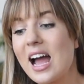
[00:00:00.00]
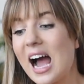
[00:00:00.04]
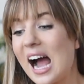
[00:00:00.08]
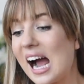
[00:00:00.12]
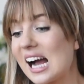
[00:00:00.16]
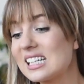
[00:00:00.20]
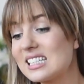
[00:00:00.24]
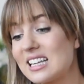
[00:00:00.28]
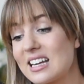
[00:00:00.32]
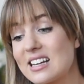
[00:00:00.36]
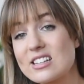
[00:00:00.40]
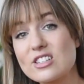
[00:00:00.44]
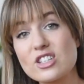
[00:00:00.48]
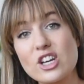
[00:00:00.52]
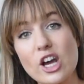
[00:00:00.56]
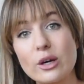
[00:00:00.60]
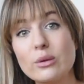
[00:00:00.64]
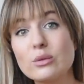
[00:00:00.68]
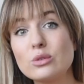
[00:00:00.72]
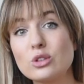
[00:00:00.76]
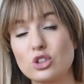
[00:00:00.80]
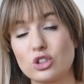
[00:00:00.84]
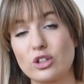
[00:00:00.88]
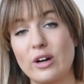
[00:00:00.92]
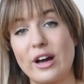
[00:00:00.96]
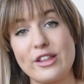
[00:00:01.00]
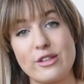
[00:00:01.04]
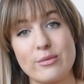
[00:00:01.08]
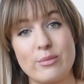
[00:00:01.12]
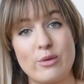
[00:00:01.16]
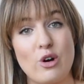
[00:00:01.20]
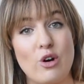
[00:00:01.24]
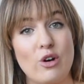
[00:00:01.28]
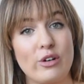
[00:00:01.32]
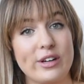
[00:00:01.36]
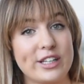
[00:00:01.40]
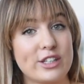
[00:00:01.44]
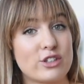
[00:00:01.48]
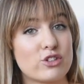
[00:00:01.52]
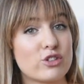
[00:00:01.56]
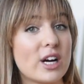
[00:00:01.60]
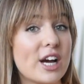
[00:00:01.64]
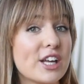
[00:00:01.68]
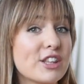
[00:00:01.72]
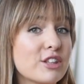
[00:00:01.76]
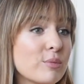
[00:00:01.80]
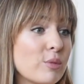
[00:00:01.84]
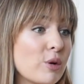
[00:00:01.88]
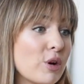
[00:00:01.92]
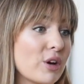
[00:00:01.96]
I did go and try them on. I
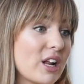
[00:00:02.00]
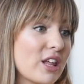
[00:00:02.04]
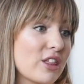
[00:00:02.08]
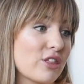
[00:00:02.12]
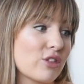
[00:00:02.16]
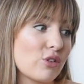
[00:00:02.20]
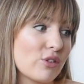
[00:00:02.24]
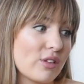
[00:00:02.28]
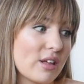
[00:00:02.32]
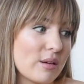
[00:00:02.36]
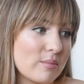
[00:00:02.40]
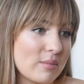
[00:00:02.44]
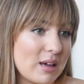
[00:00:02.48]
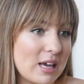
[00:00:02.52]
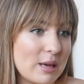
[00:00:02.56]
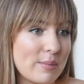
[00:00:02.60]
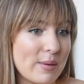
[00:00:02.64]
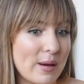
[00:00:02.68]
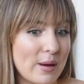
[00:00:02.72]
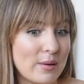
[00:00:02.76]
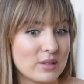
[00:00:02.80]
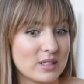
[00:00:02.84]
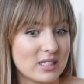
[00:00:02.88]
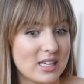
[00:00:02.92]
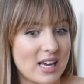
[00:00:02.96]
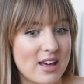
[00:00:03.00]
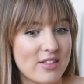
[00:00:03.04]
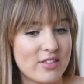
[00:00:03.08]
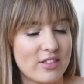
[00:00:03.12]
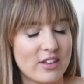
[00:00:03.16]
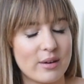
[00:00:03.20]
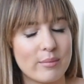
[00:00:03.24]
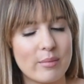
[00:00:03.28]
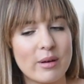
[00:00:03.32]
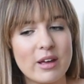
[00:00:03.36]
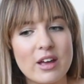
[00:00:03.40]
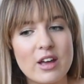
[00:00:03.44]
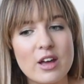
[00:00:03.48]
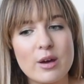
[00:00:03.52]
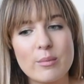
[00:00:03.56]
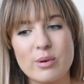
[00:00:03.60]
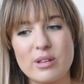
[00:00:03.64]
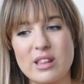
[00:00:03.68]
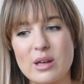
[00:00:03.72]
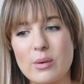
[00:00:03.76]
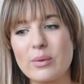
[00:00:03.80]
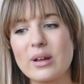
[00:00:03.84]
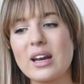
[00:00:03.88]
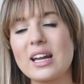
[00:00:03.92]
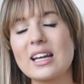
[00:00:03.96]
tried them on. I thought that maybe I would get them.
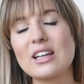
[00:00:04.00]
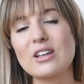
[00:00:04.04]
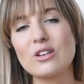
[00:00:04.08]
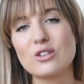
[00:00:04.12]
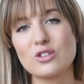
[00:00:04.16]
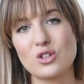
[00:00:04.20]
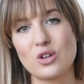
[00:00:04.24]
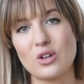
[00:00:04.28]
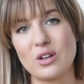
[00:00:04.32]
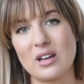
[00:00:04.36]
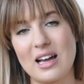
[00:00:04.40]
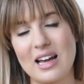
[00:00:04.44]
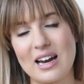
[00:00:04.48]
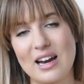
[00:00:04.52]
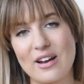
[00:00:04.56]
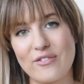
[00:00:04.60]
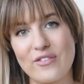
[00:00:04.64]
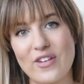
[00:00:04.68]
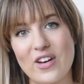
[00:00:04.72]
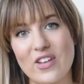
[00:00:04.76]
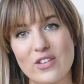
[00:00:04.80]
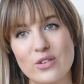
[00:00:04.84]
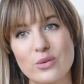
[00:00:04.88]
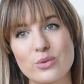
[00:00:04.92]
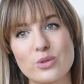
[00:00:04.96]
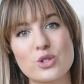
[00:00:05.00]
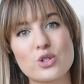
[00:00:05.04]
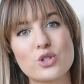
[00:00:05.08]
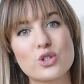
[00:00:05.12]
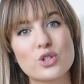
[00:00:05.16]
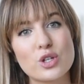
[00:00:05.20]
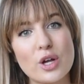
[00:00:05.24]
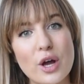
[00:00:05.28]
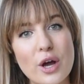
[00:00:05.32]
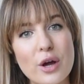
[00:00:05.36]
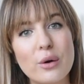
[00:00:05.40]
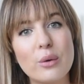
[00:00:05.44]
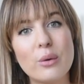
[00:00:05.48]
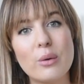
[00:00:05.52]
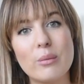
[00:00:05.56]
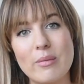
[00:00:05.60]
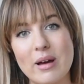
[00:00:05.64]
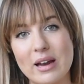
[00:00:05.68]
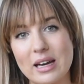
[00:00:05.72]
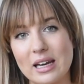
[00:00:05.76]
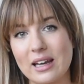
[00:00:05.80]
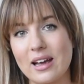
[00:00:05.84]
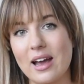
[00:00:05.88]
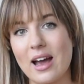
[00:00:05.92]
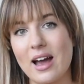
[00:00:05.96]
But then when I'd looked online, I felt there were so
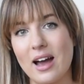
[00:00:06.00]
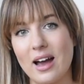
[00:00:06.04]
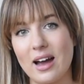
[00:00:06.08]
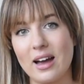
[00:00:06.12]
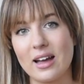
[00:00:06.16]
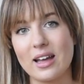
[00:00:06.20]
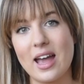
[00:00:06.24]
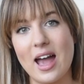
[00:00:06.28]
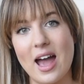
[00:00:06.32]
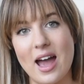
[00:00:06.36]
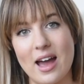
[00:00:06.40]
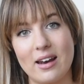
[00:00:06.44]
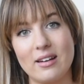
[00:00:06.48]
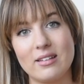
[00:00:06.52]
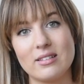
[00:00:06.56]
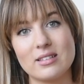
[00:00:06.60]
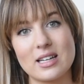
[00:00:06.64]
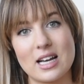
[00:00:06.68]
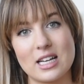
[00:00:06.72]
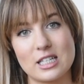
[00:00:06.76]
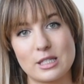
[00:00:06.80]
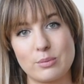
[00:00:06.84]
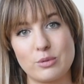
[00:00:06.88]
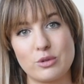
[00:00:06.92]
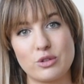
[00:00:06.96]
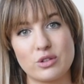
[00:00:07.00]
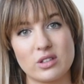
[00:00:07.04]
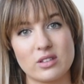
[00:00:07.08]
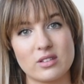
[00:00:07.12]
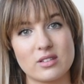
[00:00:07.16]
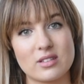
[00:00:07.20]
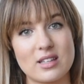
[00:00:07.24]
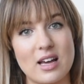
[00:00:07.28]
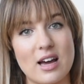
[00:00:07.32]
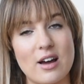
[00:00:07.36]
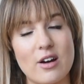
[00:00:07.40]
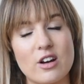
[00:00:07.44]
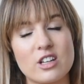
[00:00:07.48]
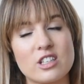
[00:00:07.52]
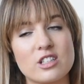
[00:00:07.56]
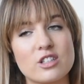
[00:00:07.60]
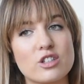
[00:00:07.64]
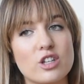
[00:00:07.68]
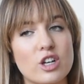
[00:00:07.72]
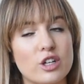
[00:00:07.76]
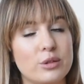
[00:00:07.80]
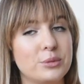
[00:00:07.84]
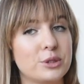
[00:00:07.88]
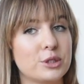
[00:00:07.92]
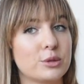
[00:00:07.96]
many high-end espadrilles that are
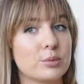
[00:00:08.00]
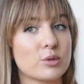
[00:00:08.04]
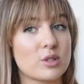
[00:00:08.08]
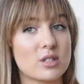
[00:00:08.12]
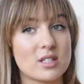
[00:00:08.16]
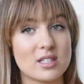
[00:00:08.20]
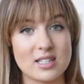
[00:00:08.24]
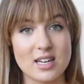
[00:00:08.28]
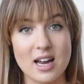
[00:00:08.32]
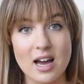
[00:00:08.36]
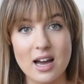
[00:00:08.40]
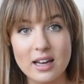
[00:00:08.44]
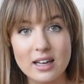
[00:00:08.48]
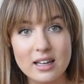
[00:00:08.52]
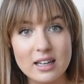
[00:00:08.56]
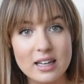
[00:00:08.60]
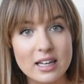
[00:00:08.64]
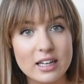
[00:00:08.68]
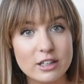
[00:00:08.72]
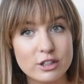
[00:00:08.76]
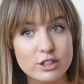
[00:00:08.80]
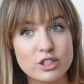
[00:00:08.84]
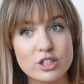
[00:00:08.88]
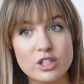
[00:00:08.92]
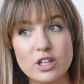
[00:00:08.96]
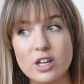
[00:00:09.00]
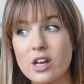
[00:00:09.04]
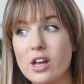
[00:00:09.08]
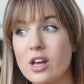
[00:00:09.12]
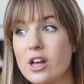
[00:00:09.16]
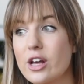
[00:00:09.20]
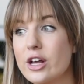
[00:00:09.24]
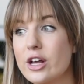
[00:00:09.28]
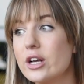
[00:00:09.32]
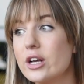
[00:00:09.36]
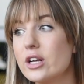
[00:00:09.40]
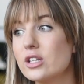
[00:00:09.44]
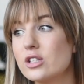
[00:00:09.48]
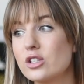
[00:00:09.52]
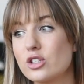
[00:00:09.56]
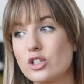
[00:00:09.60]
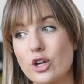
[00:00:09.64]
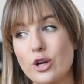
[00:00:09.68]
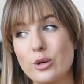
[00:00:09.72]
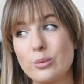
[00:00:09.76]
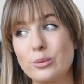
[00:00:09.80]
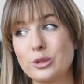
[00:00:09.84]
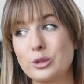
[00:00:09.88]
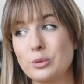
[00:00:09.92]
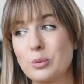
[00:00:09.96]
so much more stylish,
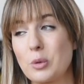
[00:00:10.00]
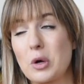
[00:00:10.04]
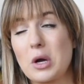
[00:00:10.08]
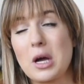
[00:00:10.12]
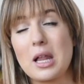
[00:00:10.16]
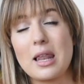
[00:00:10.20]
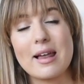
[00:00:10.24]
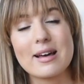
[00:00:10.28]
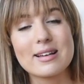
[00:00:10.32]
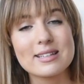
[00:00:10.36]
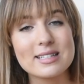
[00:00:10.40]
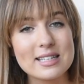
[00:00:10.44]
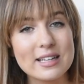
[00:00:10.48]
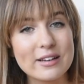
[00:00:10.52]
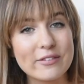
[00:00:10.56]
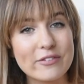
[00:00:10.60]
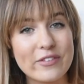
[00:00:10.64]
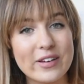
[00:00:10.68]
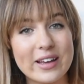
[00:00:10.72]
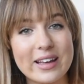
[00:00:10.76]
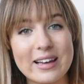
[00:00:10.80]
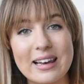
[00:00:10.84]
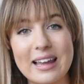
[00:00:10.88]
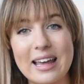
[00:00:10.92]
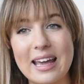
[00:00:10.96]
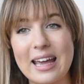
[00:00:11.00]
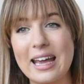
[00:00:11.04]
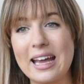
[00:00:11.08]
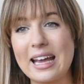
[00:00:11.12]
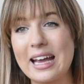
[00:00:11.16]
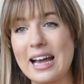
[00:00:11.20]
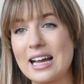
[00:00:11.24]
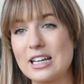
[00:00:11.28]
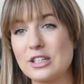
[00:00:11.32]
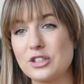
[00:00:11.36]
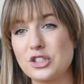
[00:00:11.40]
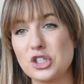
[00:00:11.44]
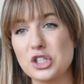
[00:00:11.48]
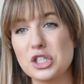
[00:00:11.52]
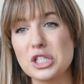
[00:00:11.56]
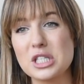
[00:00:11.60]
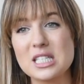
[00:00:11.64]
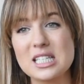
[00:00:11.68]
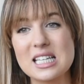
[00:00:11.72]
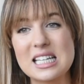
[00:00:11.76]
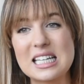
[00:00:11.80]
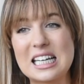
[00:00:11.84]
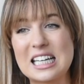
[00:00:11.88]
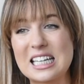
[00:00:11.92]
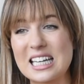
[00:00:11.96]
so much more classic feeling, and
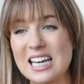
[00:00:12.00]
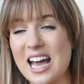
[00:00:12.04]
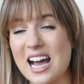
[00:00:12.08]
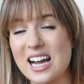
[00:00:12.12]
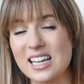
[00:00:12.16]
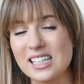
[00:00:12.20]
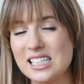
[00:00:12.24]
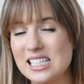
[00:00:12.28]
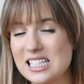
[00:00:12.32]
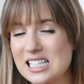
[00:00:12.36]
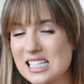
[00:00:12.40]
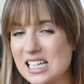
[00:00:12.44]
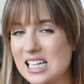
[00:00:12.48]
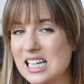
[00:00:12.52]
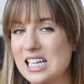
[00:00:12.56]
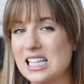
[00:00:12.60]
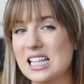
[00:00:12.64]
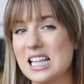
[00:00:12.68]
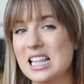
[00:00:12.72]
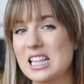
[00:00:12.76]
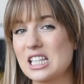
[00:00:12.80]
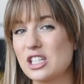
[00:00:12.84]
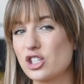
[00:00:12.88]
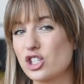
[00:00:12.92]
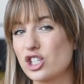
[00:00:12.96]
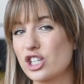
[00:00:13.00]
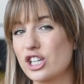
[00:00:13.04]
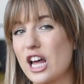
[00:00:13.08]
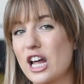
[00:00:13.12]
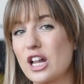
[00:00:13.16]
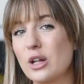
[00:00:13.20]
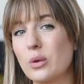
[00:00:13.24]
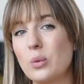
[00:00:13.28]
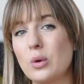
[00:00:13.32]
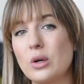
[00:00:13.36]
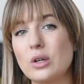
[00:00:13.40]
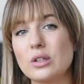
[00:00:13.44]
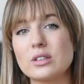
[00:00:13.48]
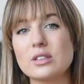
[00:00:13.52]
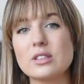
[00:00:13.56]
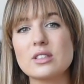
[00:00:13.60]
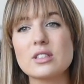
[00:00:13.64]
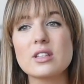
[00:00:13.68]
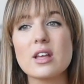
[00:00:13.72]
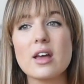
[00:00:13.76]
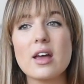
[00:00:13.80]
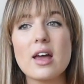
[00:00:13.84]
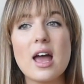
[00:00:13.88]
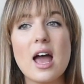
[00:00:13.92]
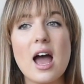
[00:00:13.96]
just nicer than the Chanel
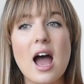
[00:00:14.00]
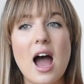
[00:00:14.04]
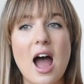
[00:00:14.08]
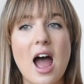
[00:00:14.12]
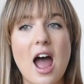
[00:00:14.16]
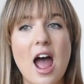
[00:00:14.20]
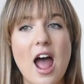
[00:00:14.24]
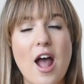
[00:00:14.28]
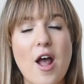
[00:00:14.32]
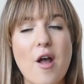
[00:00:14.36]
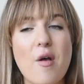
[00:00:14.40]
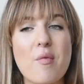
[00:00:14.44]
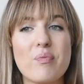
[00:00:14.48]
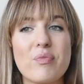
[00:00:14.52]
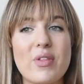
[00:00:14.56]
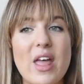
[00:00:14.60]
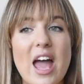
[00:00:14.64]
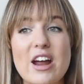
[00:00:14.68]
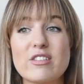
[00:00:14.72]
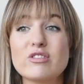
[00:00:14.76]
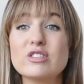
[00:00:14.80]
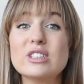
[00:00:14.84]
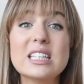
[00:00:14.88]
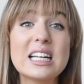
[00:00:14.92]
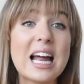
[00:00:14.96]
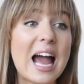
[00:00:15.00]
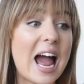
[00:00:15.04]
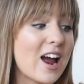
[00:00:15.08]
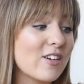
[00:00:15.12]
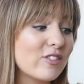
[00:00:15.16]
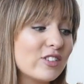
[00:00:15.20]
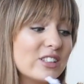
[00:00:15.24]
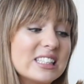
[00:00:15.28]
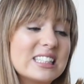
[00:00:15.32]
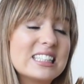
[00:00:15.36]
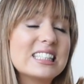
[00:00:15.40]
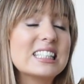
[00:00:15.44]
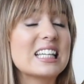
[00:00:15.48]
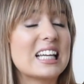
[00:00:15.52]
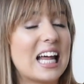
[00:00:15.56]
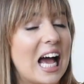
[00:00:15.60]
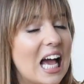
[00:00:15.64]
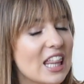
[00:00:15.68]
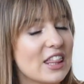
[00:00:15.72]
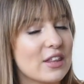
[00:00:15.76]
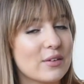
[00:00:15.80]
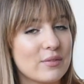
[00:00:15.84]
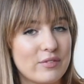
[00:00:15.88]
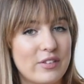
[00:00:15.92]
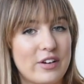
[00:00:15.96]
ones. I really didn't
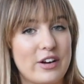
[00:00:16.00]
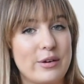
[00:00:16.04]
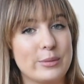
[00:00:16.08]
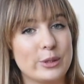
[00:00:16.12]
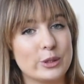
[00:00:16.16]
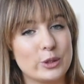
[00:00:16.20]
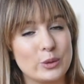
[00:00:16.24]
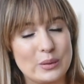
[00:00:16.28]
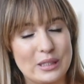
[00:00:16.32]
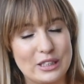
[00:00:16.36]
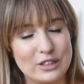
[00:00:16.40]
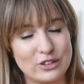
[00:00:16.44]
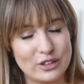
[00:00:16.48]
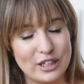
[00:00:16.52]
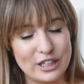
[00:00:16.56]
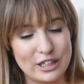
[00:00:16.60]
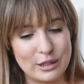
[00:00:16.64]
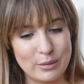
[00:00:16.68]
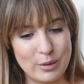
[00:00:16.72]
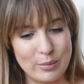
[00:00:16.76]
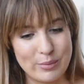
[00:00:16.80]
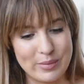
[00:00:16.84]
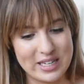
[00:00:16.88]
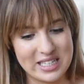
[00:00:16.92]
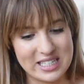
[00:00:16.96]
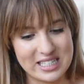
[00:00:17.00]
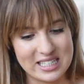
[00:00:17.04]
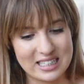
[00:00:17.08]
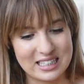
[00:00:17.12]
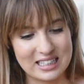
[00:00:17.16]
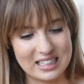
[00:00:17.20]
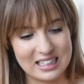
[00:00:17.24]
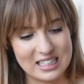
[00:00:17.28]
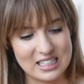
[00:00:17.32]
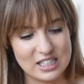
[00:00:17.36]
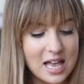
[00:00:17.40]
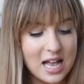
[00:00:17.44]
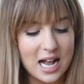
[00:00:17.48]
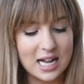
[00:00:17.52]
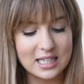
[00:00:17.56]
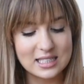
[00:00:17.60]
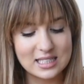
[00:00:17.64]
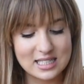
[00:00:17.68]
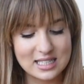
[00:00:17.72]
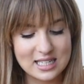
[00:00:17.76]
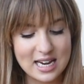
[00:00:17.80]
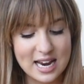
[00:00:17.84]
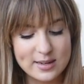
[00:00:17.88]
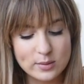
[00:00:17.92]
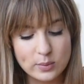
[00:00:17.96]
like them very much when I tried them on, basically.
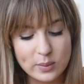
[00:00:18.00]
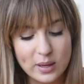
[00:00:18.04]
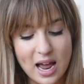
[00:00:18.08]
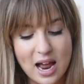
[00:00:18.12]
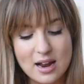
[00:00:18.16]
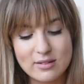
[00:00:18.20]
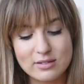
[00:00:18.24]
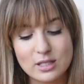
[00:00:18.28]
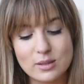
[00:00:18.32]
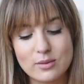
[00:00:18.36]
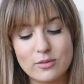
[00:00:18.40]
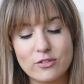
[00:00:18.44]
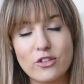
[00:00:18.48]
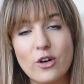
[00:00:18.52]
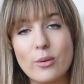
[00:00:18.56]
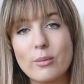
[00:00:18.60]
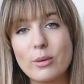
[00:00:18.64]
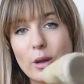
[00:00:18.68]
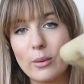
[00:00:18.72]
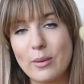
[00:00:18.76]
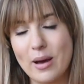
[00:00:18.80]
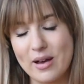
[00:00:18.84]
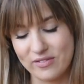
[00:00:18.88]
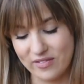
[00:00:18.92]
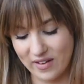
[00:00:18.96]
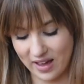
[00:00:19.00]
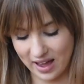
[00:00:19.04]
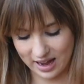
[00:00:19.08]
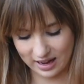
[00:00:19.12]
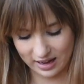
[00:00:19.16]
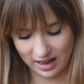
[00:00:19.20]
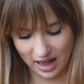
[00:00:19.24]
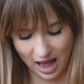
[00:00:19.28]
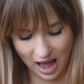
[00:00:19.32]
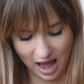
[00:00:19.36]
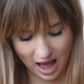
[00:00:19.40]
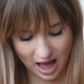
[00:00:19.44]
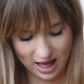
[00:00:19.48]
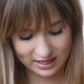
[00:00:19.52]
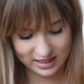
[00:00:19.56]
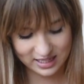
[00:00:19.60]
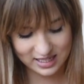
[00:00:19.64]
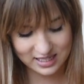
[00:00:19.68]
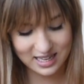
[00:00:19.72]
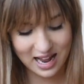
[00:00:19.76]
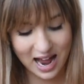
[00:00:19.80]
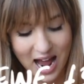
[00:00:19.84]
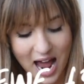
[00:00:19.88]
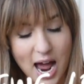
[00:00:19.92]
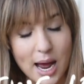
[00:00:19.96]
Instead, we have some from LOEWE.
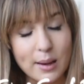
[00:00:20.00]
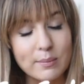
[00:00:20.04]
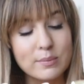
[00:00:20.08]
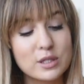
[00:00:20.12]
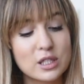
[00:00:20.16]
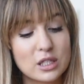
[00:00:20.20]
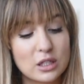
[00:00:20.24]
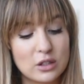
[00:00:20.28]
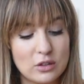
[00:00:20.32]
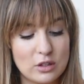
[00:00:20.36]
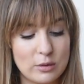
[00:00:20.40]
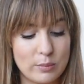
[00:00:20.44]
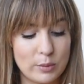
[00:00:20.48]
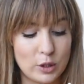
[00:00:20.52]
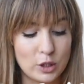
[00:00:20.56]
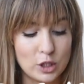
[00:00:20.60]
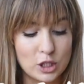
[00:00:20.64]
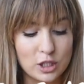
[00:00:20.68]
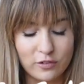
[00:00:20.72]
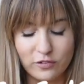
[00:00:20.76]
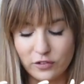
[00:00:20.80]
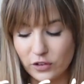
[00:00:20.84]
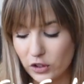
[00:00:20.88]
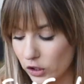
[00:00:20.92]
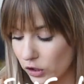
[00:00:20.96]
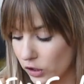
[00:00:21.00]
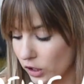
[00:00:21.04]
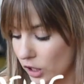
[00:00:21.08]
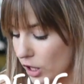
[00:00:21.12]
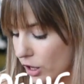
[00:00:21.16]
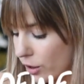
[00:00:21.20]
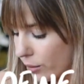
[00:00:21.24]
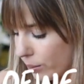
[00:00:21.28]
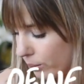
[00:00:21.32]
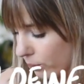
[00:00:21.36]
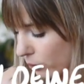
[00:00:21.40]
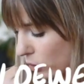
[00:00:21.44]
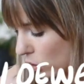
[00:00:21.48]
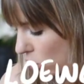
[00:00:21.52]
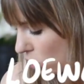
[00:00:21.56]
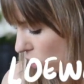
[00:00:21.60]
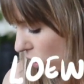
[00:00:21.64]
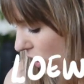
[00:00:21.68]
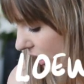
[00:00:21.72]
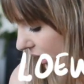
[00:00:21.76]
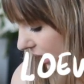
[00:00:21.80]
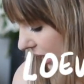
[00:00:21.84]
These are absolutely beautiful, more